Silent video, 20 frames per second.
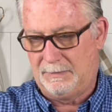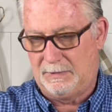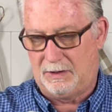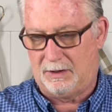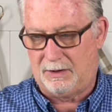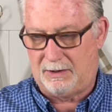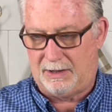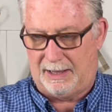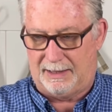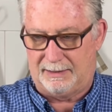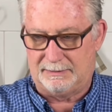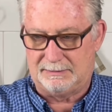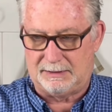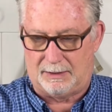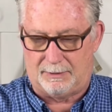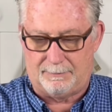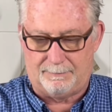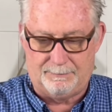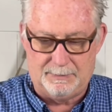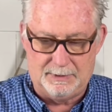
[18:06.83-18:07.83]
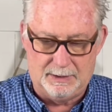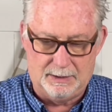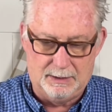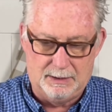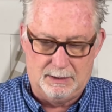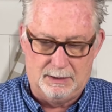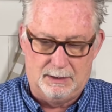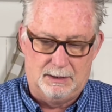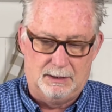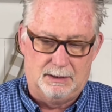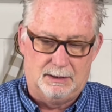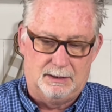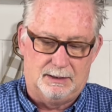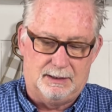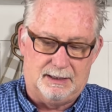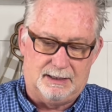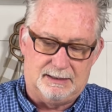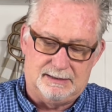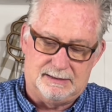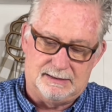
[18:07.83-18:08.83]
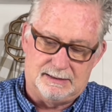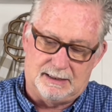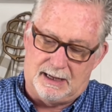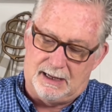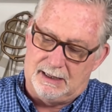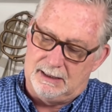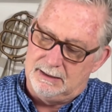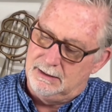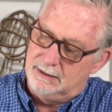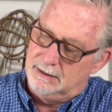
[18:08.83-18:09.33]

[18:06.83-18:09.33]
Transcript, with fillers: Okay, so let's, uh,